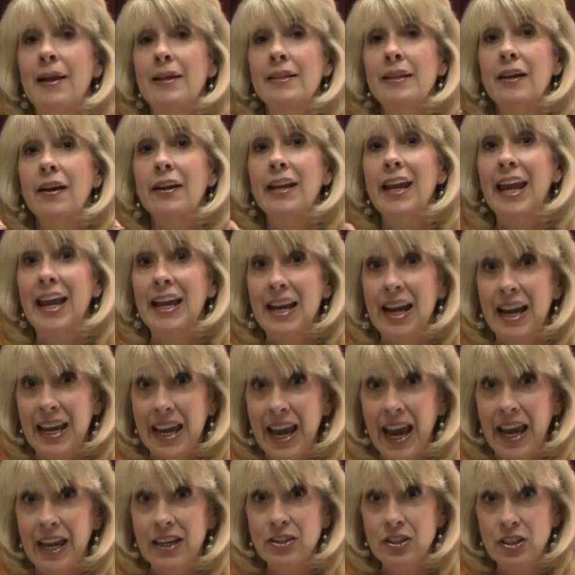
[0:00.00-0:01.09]
Now at
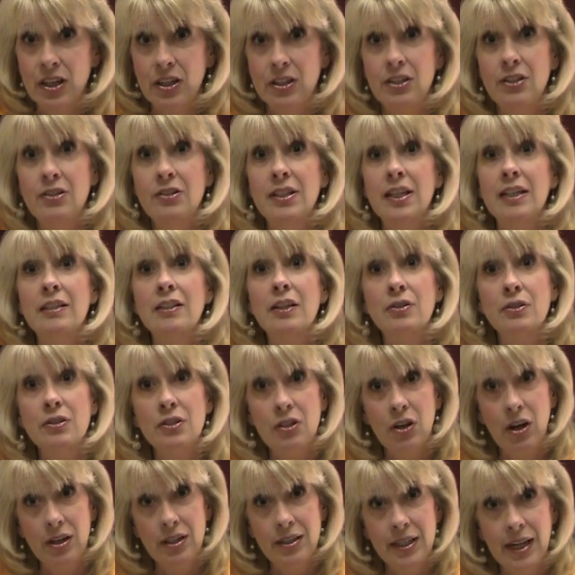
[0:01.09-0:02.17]
NIH, they're using
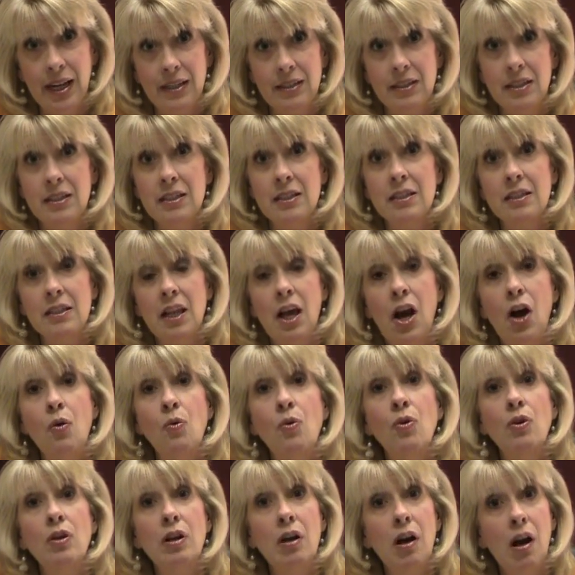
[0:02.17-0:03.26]
losartan to slow
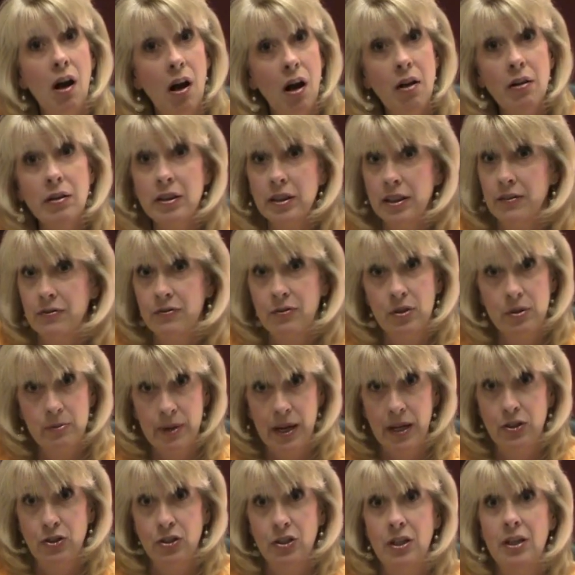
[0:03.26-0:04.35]
or halt the
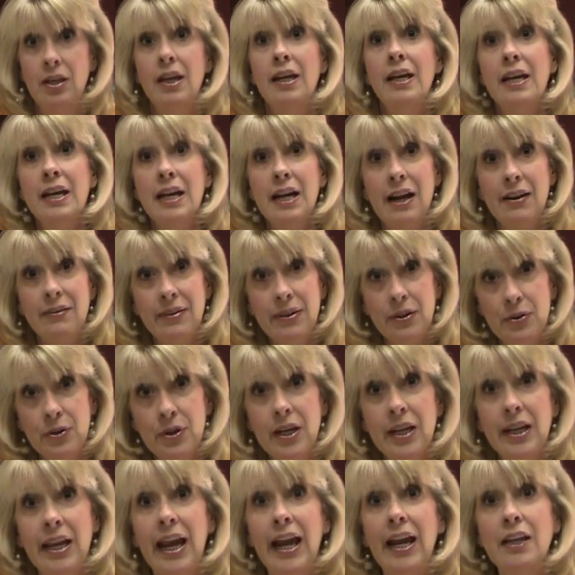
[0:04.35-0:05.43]
formation of
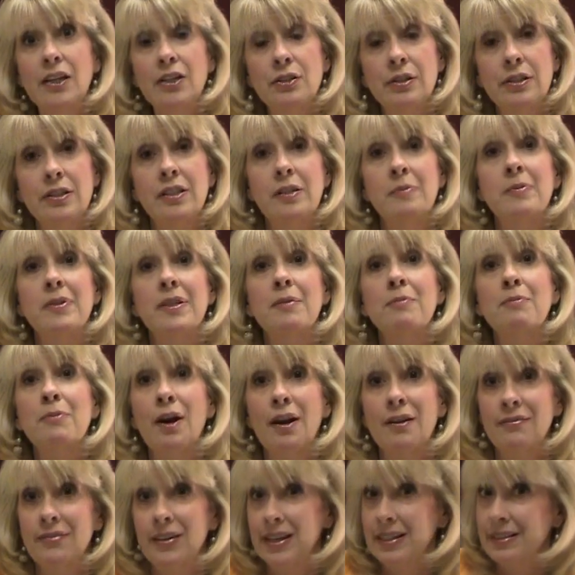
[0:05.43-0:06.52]
aortic aneurysms in
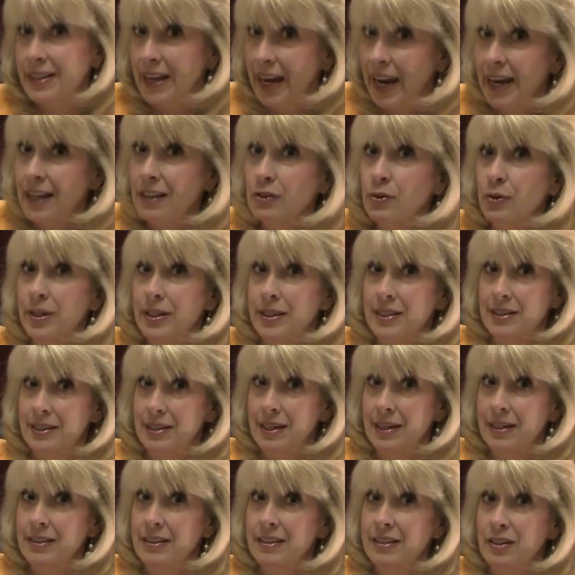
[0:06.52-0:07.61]
Marfan's and
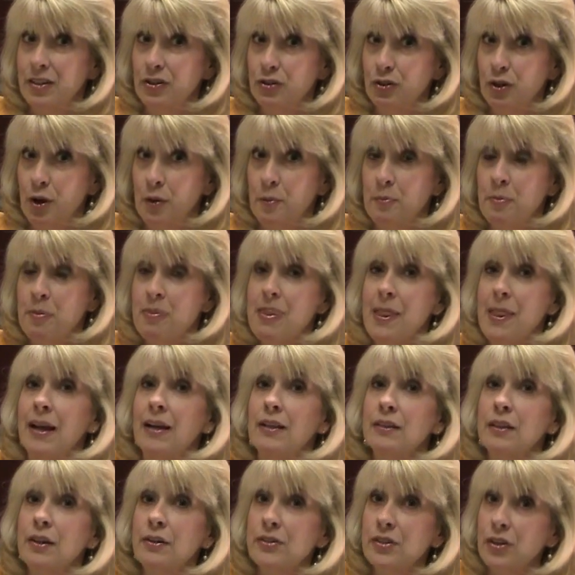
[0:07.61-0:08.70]
Loeys-Dietz syndrome.
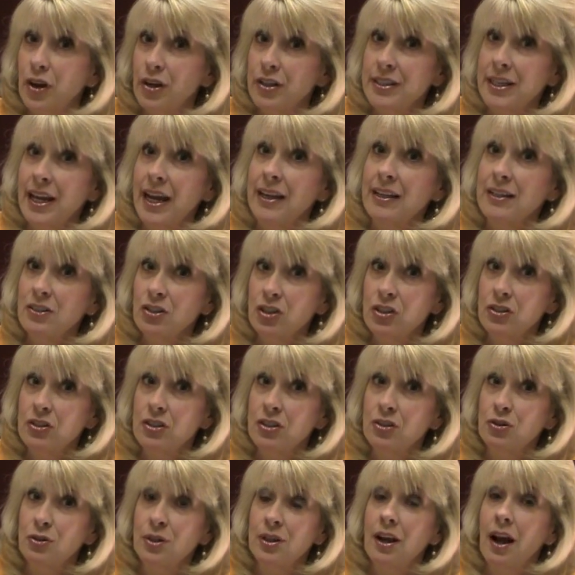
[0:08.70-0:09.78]
Losartan is used to
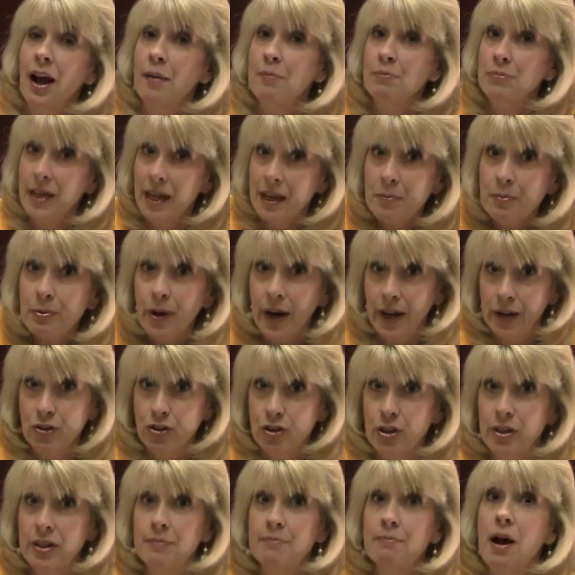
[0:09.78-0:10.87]
treat high blood
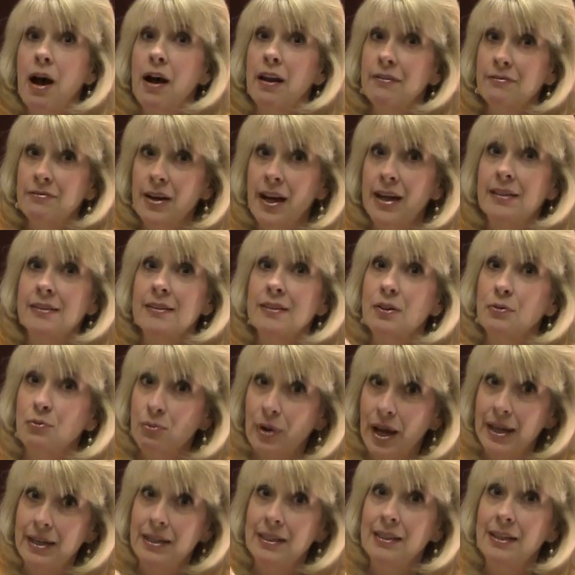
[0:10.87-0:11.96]
pressure. It modifies the
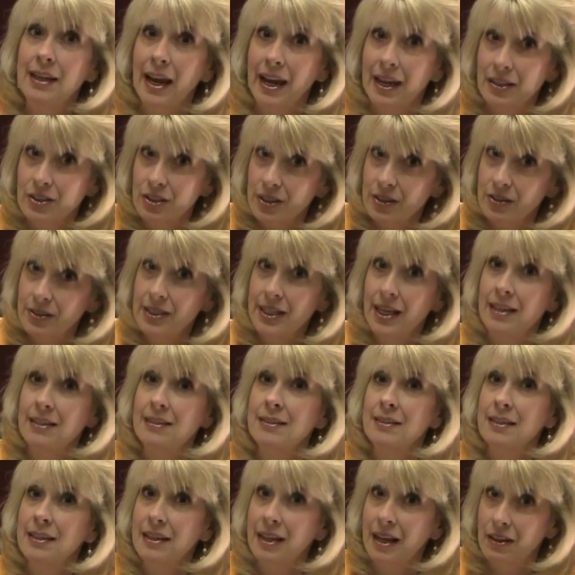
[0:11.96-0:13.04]
renin,
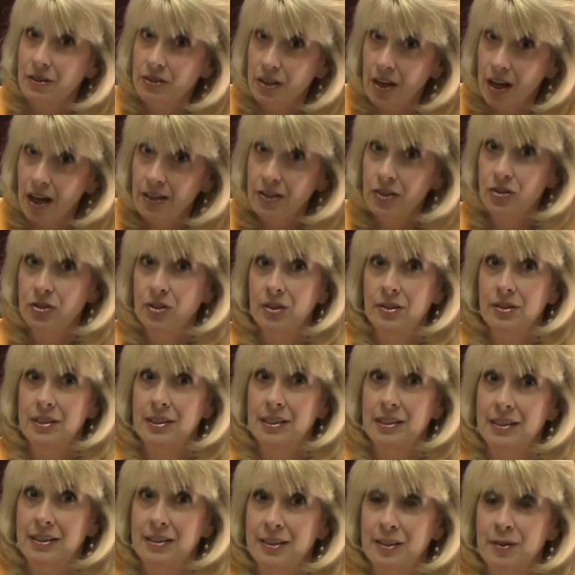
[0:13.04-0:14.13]
angiotensin, aldosterone
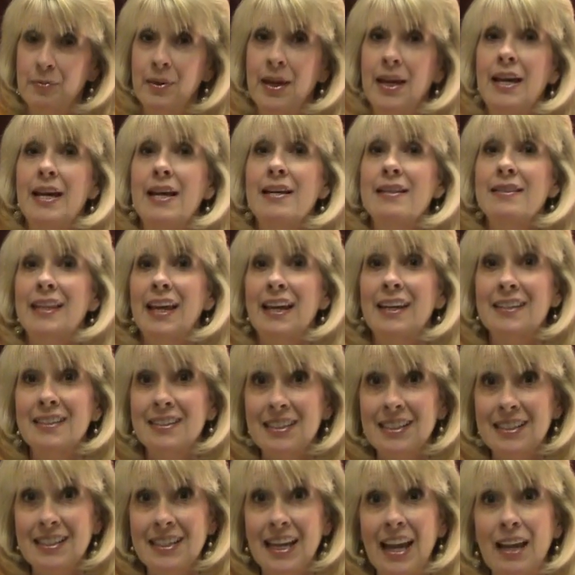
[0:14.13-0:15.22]
system. That is to
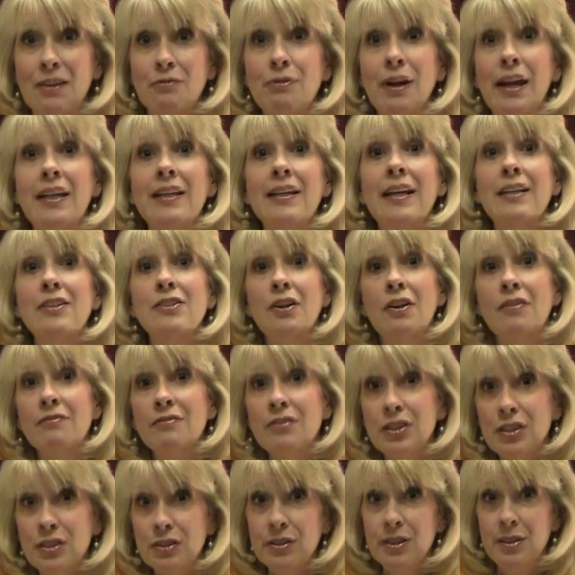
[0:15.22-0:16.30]
say, it regulates our
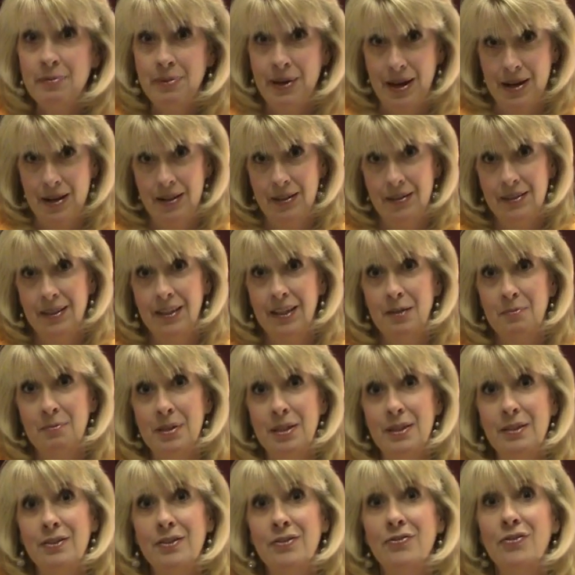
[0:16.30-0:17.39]
fluid balance and can be
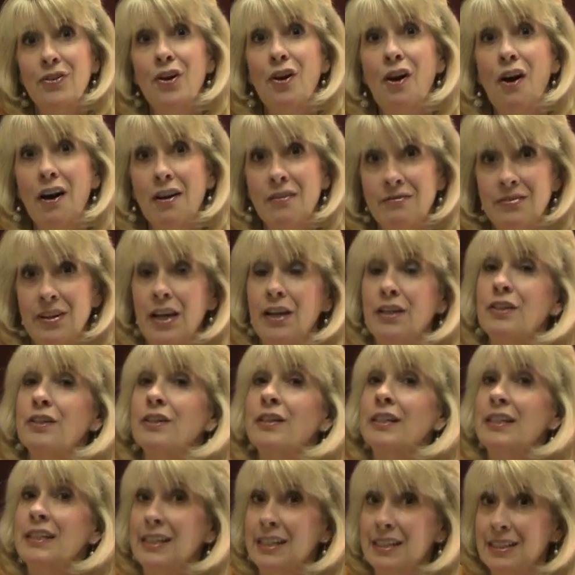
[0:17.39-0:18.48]
used for heart failure
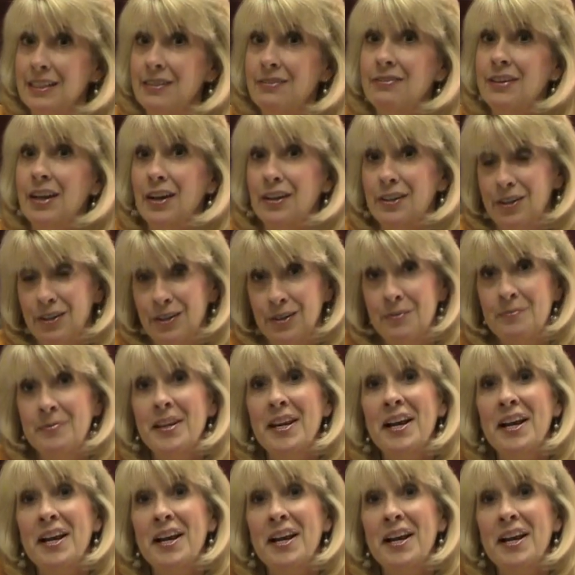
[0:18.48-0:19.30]
and kidney failure.